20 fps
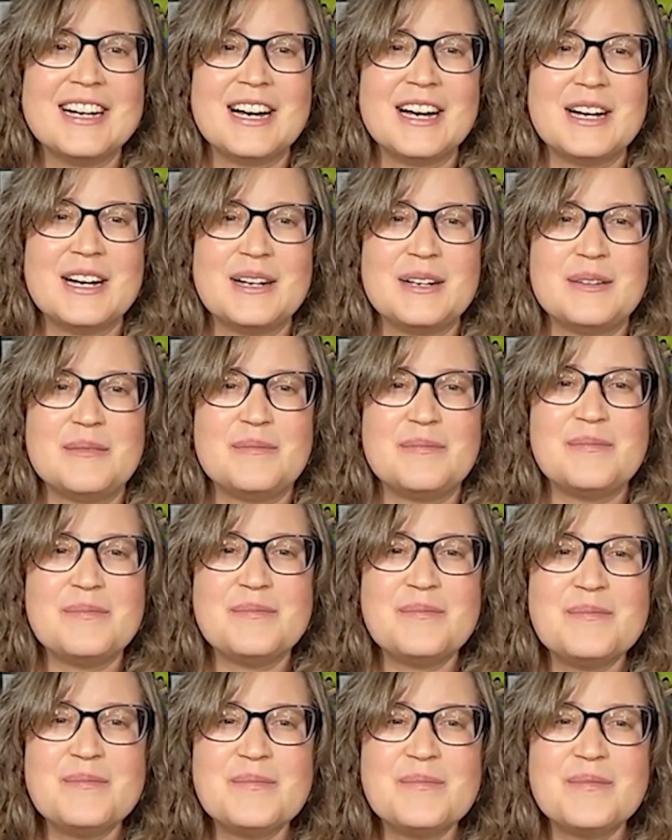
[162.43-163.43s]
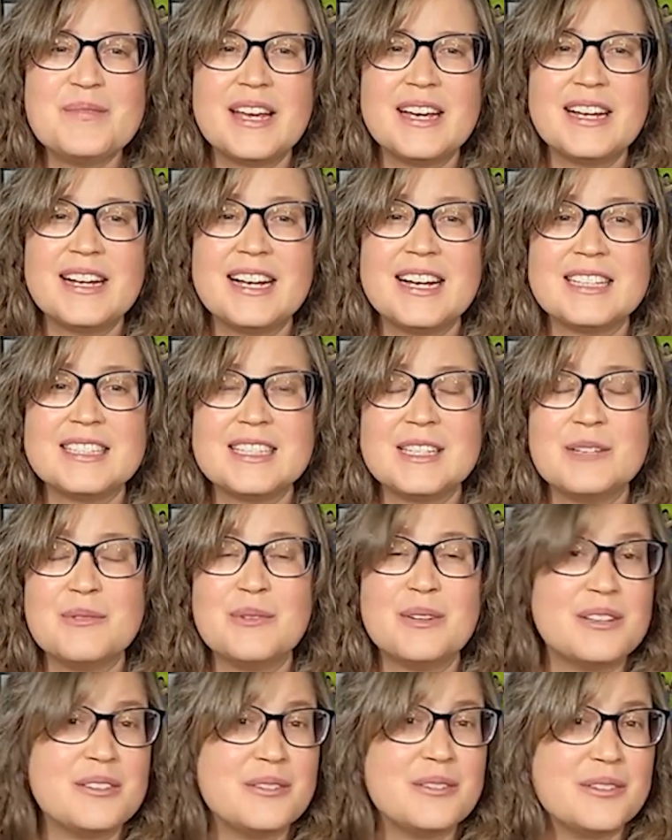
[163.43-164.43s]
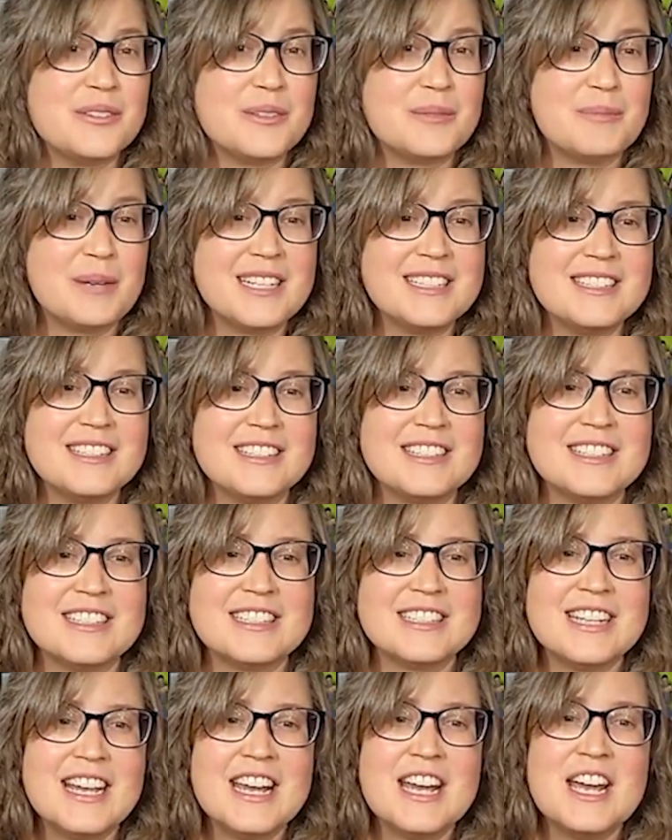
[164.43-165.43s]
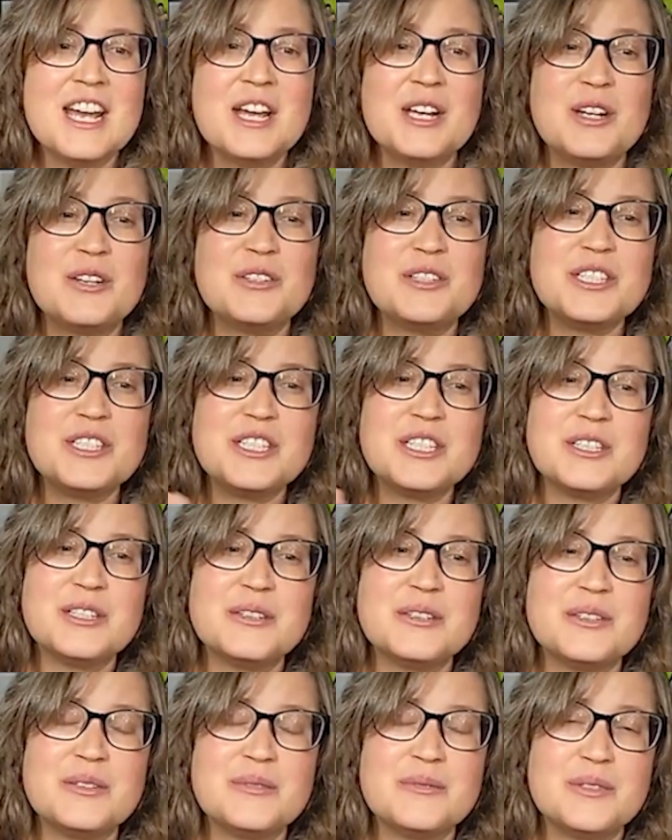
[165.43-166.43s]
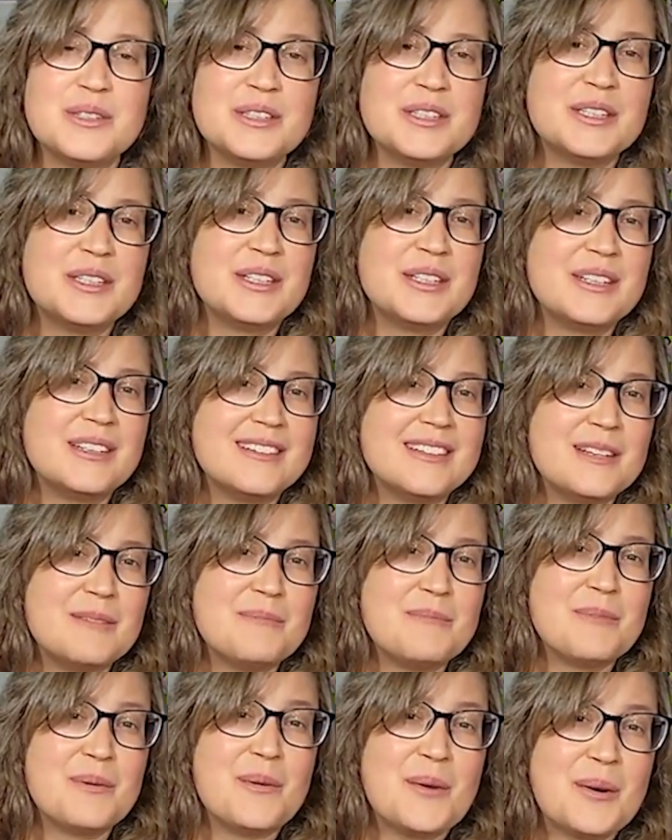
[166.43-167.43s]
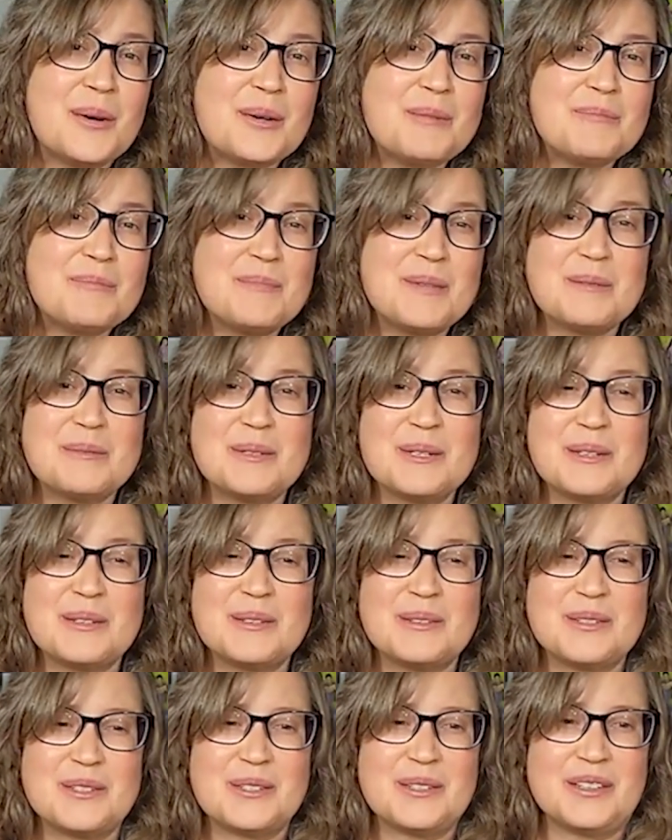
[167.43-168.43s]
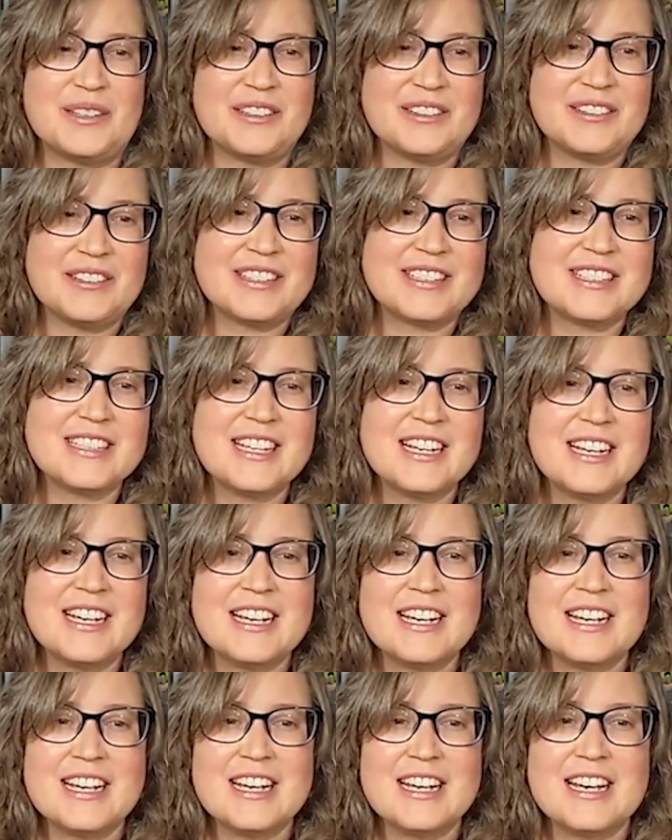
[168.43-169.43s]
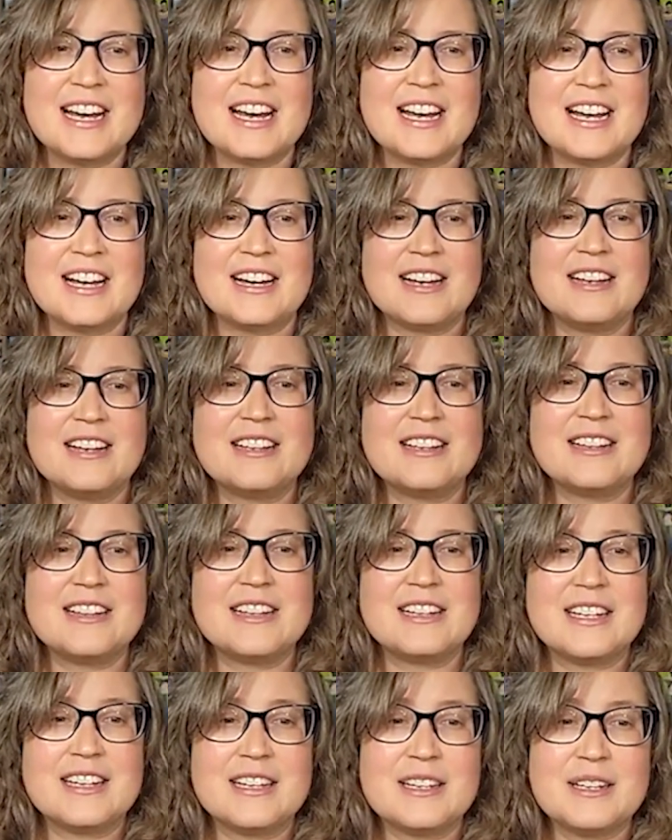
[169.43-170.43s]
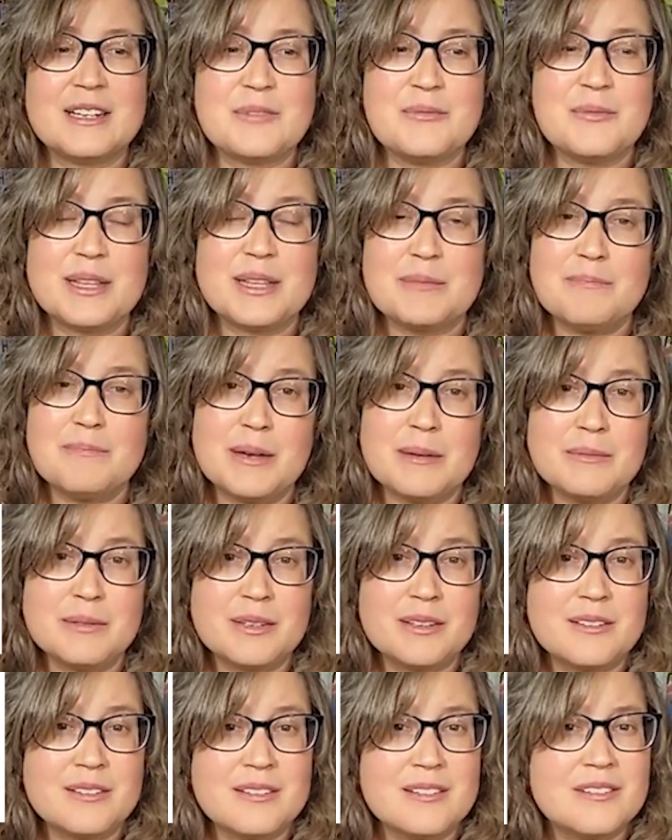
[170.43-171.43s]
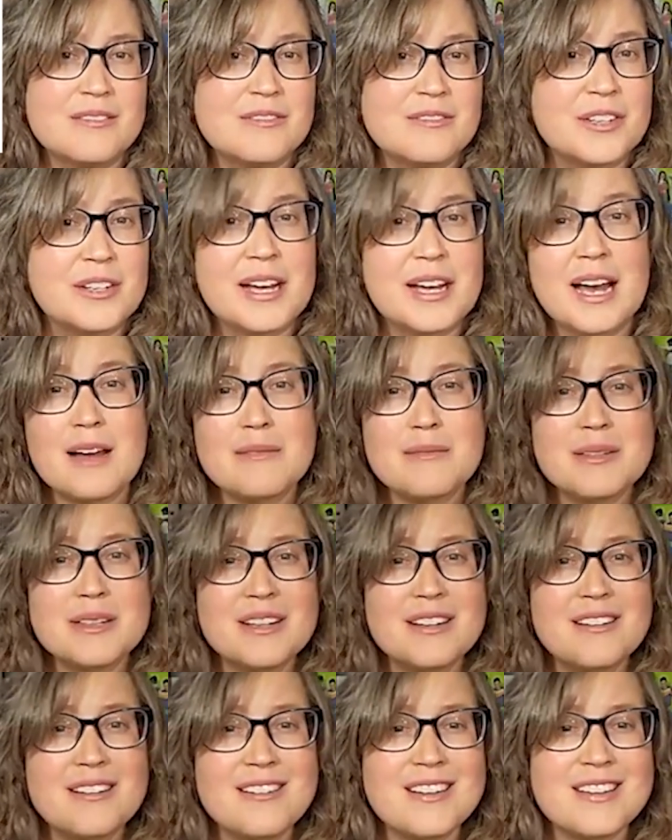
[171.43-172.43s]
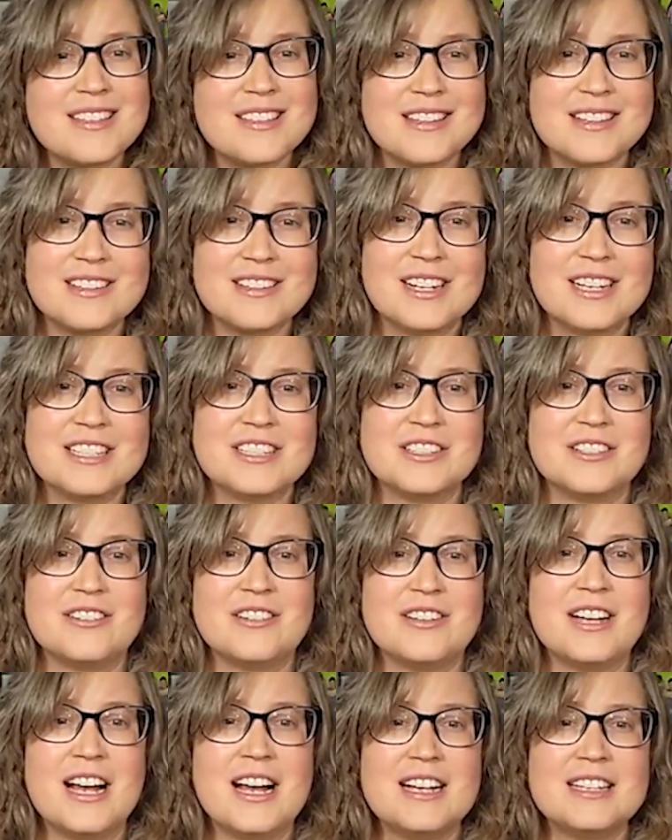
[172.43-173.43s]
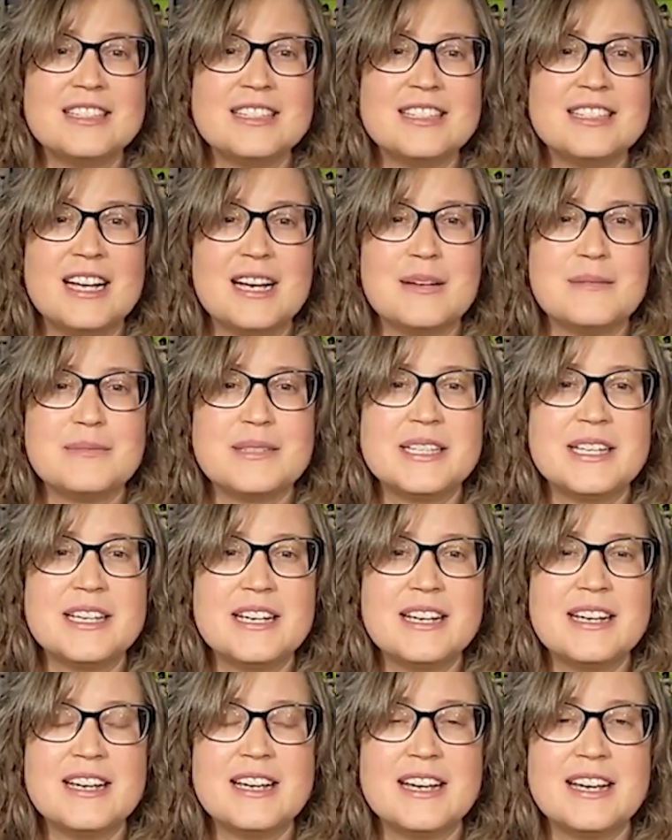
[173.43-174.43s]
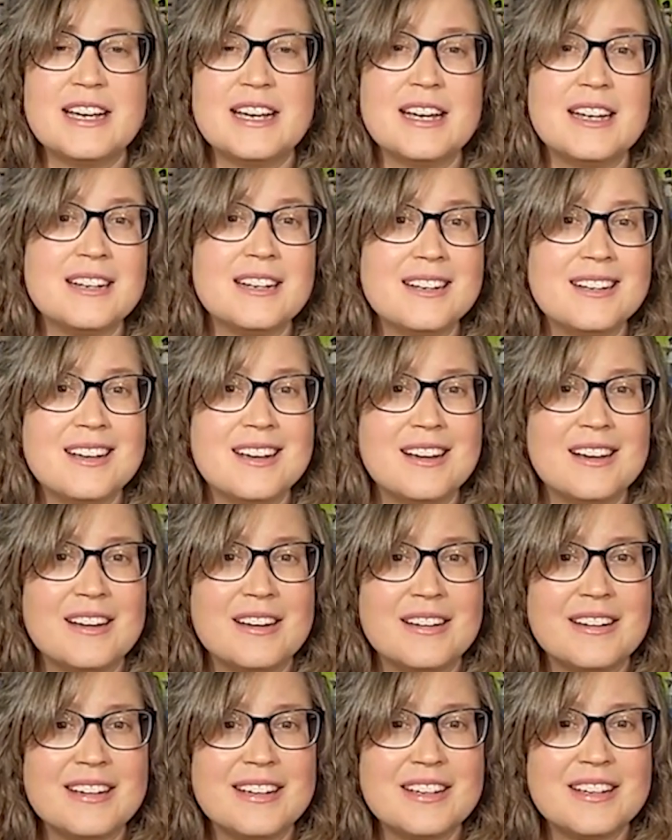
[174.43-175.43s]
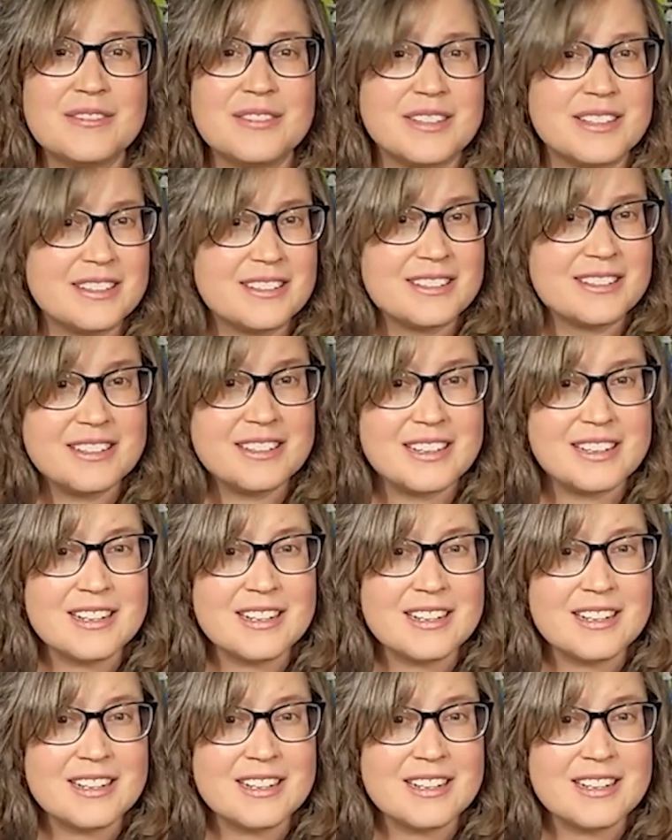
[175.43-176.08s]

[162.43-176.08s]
And as they work through the puzzles, your children will learn important biblical truths, like with biblical vocabulary, theological concepts, and even